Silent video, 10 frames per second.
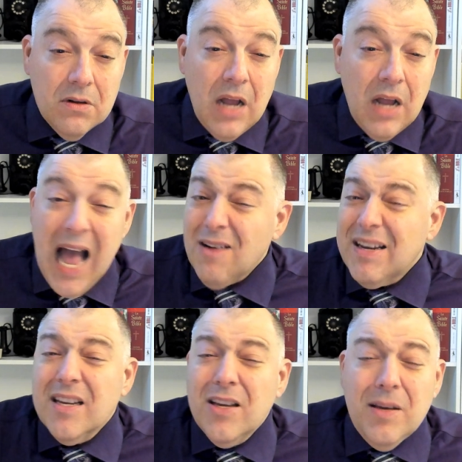How
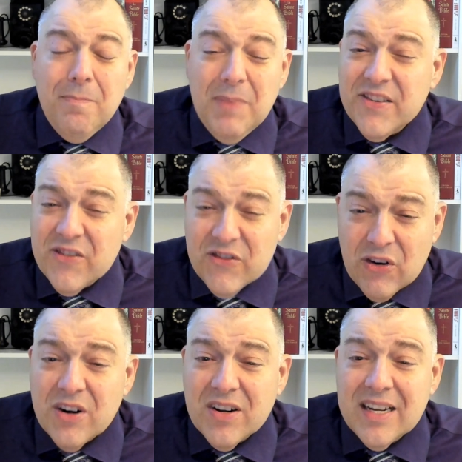can he be
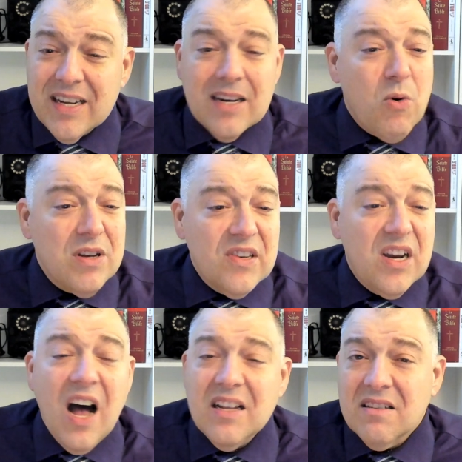certain it was
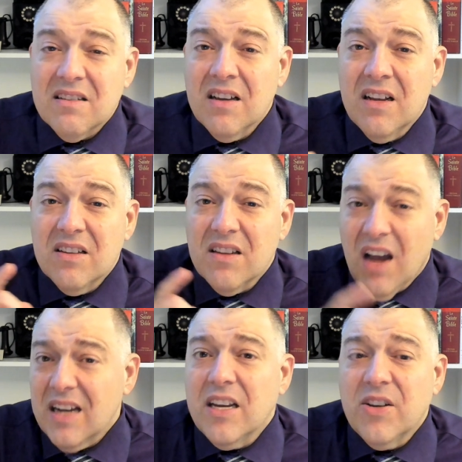God
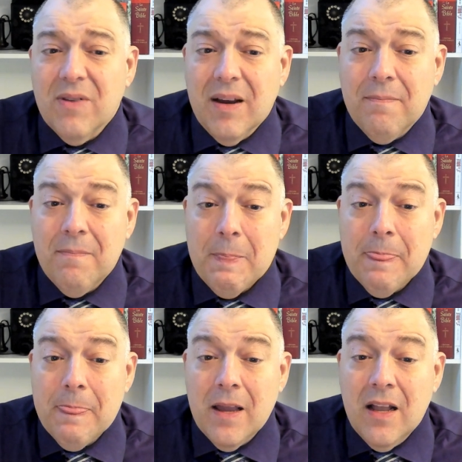talking to him?
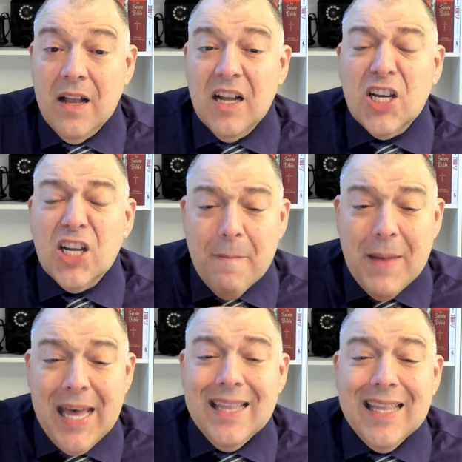
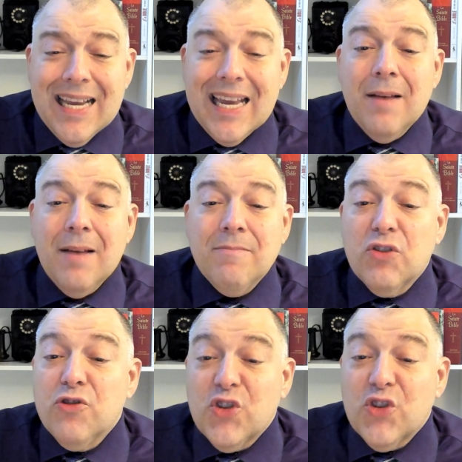Commanding him to
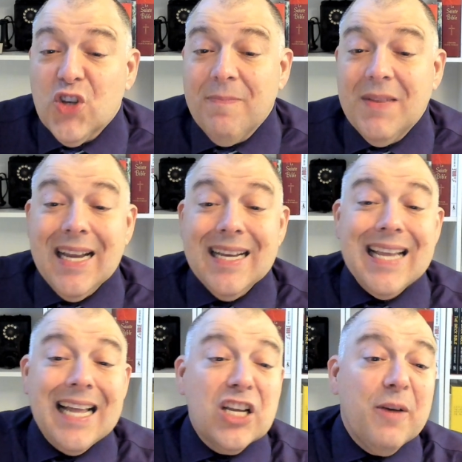do something
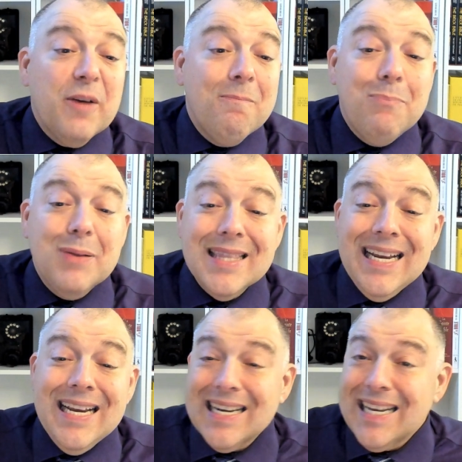that
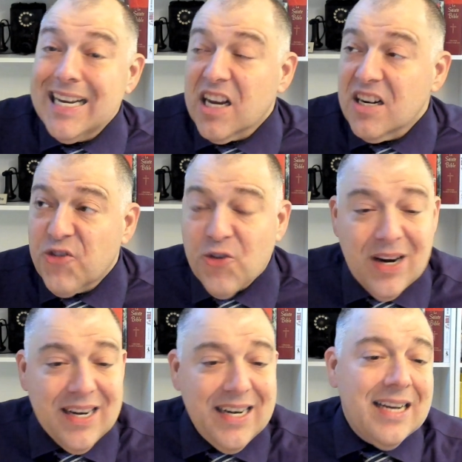completely
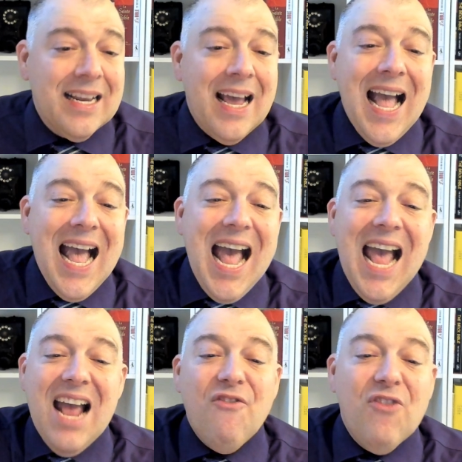contradict
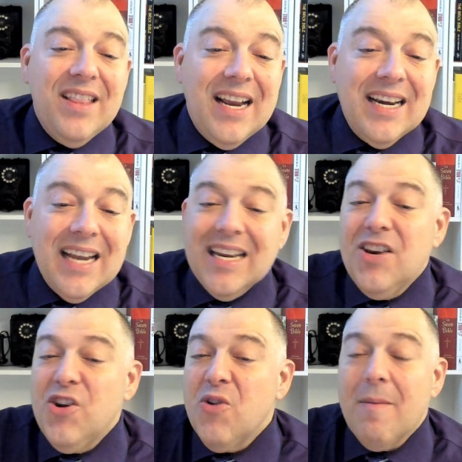everything that he
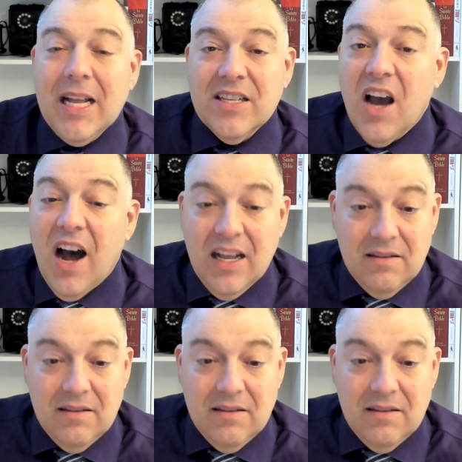knew about God.